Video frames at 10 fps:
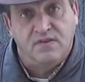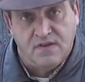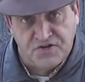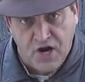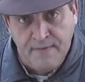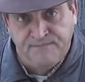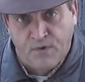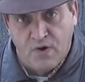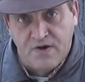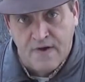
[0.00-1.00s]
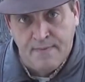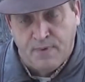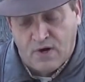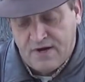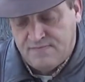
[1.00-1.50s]
The same 40 grain
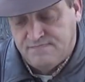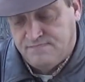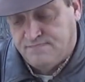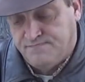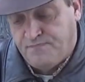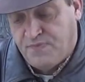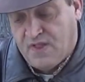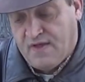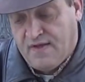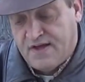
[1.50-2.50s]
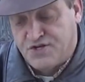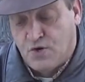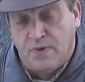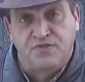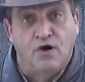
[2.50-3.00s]
bullet is
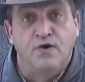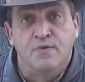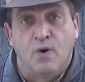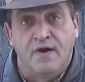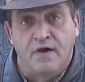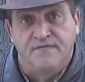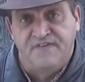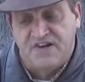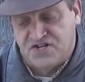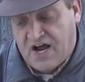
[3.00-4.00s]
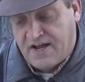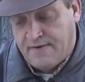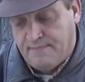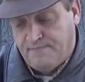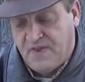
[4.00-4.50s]
doing 3,100 feet a
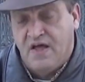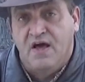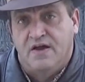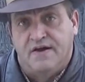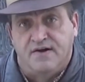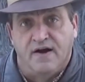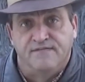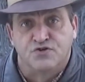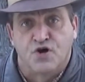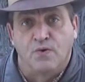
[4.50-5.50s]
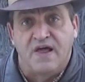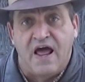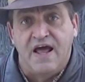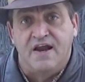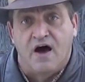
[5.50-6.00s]
second, and it delivers only
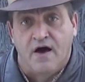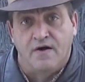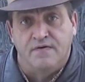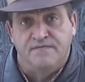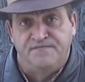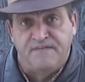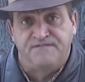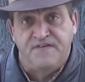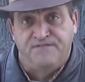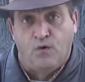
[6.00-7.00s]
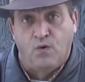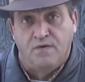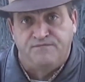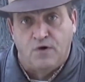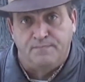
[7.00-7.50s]

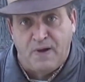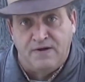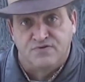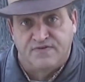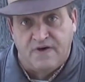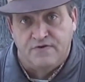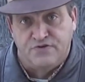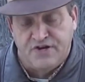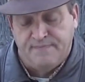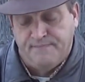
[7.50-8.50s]
854 foot-pounds of energy.